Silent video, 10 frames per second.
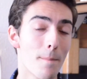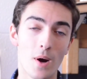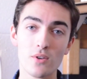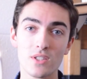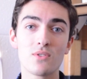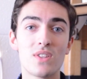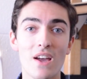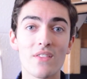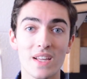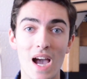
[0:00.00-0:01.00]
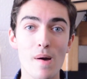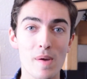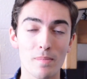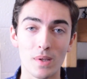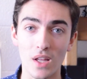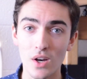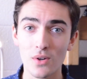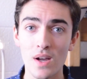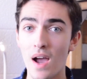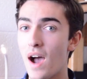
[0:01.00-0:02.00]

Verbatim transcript: Post those down in the comment below.